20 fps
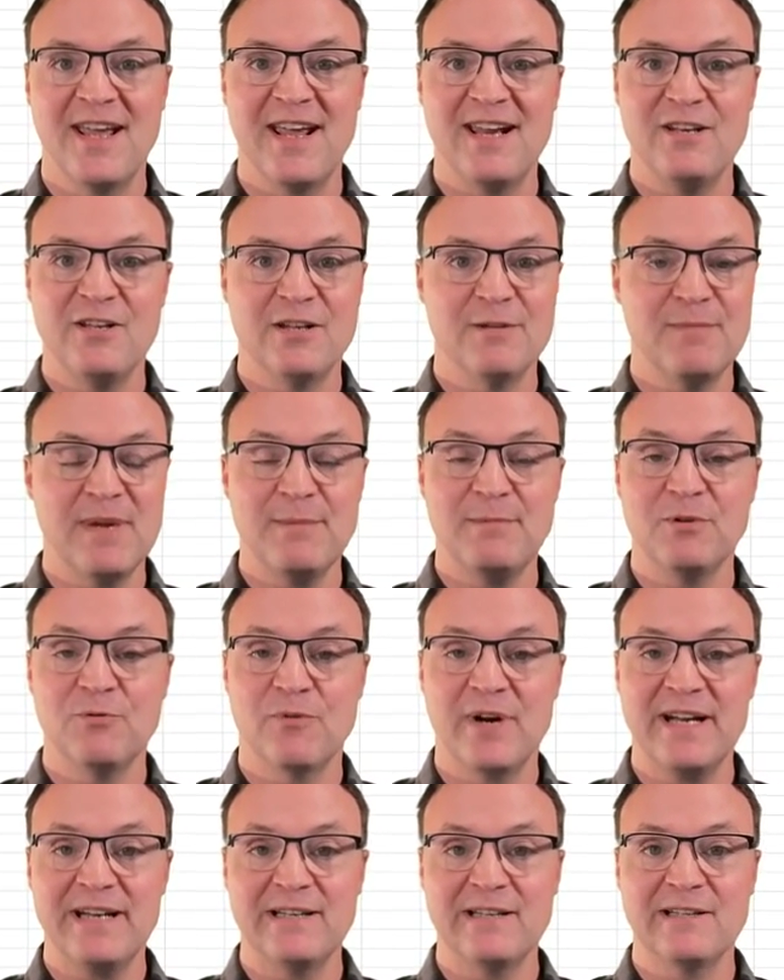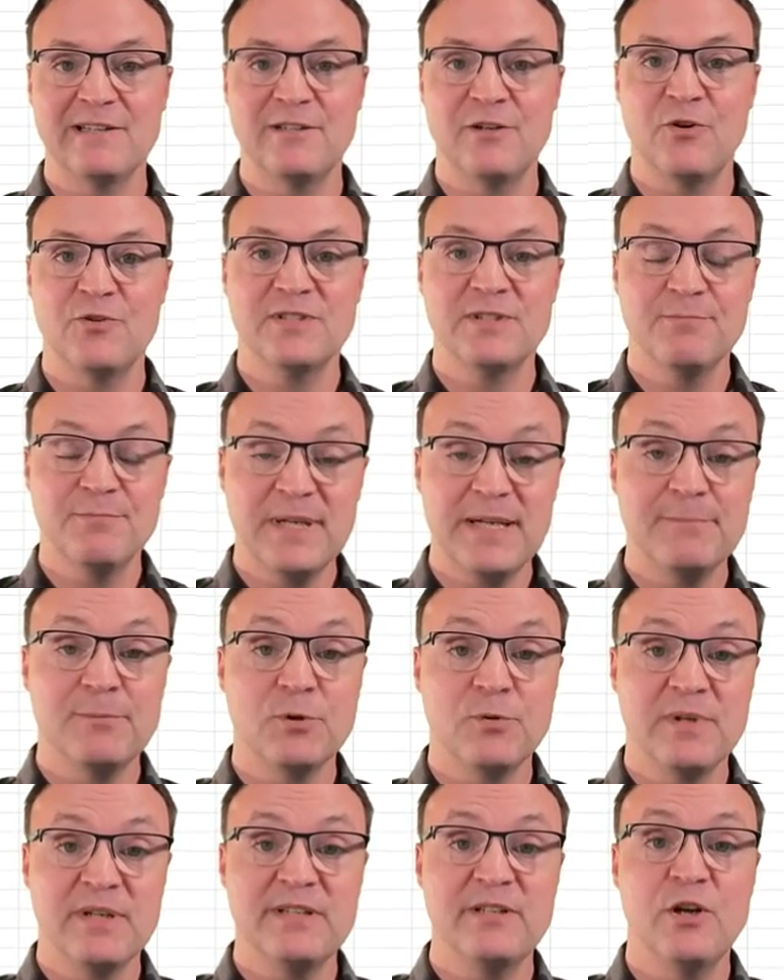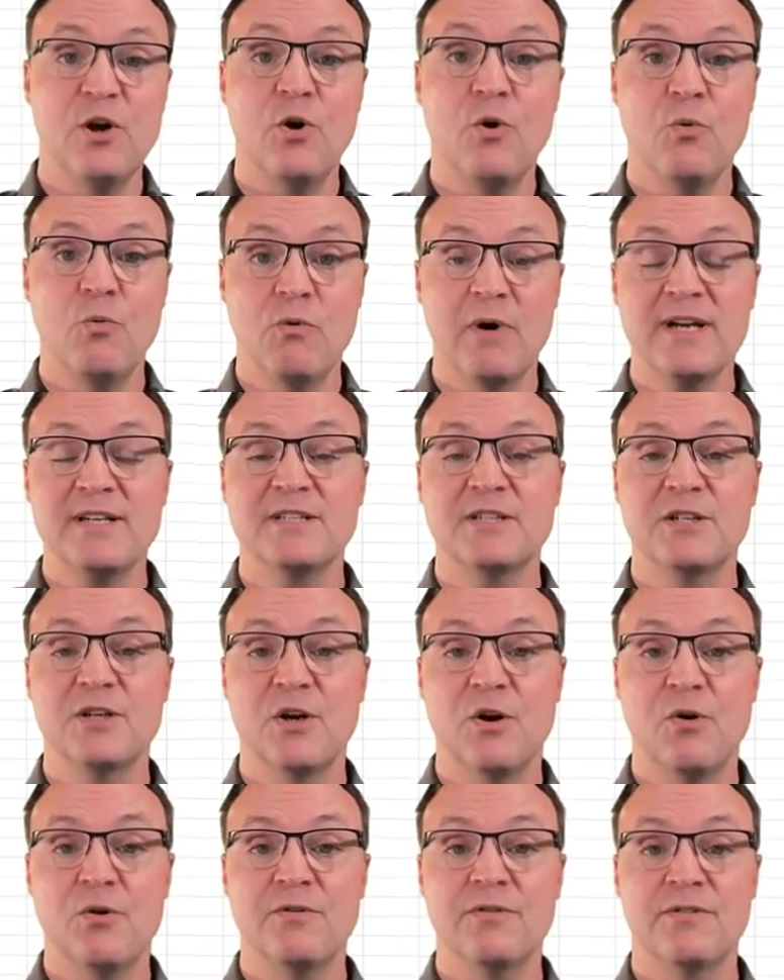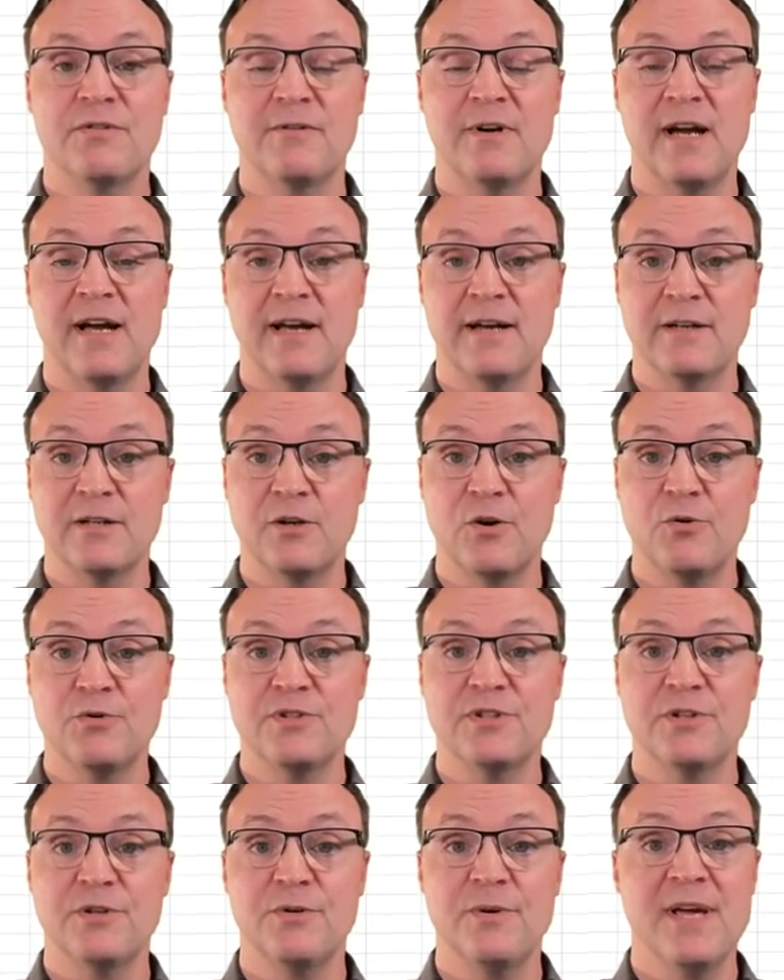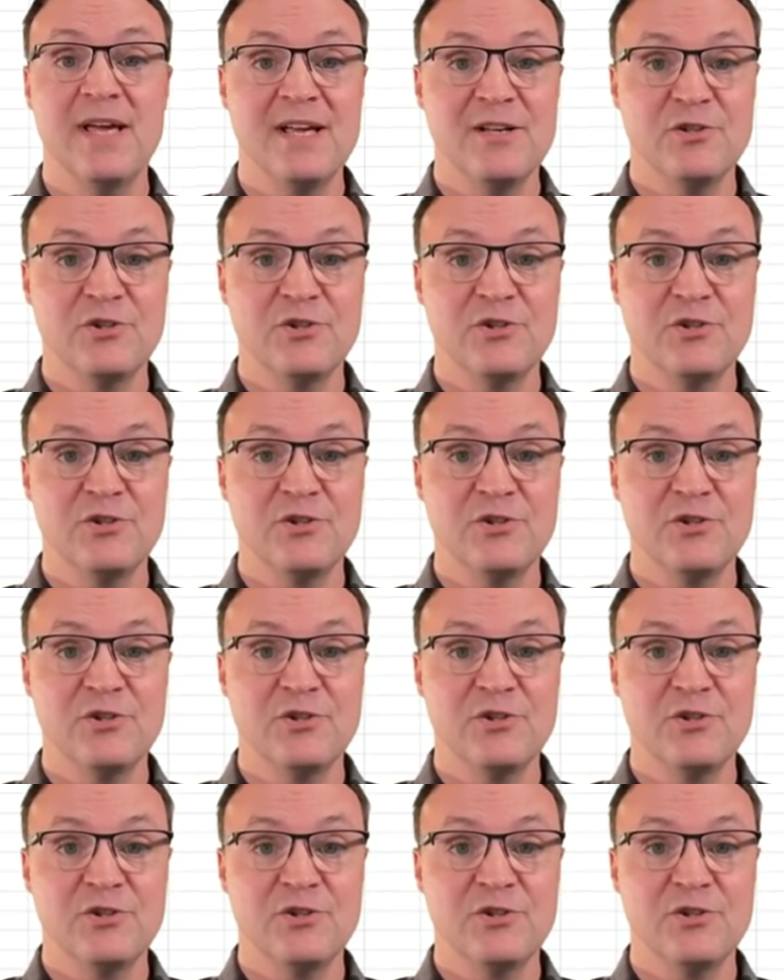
and you can maybe write little notes, and people will know what to go to